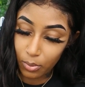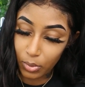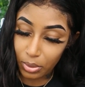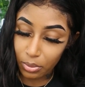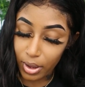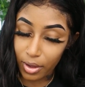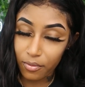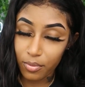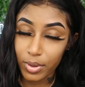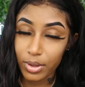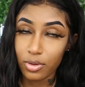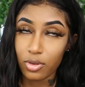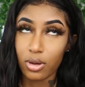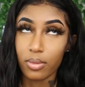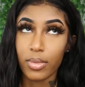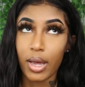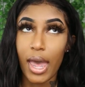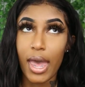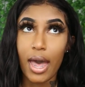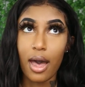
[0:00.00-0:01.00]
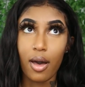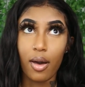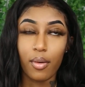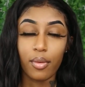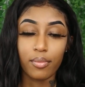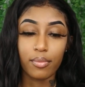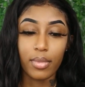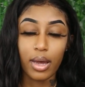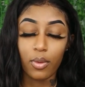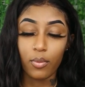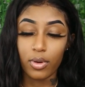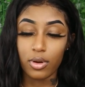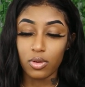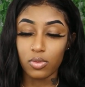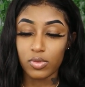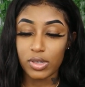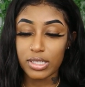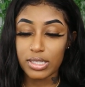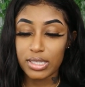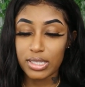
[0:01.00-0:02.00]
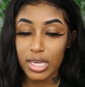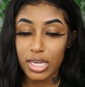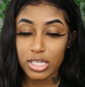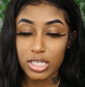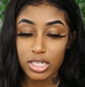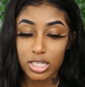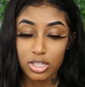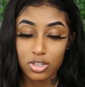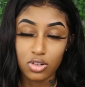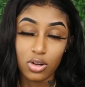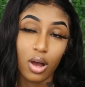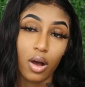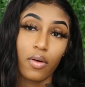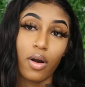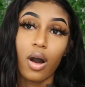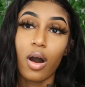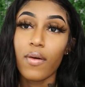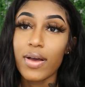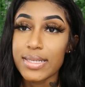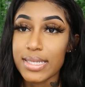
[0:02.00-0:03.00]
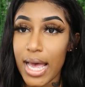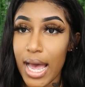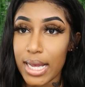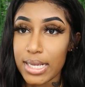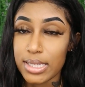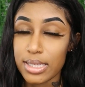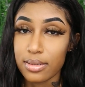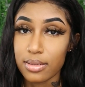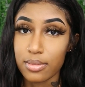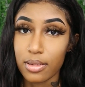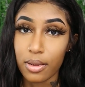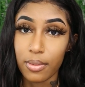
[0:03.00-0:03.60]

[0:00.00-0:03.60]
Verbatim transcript: Like, when I've been doing my one-on-one session, you know, I always ask,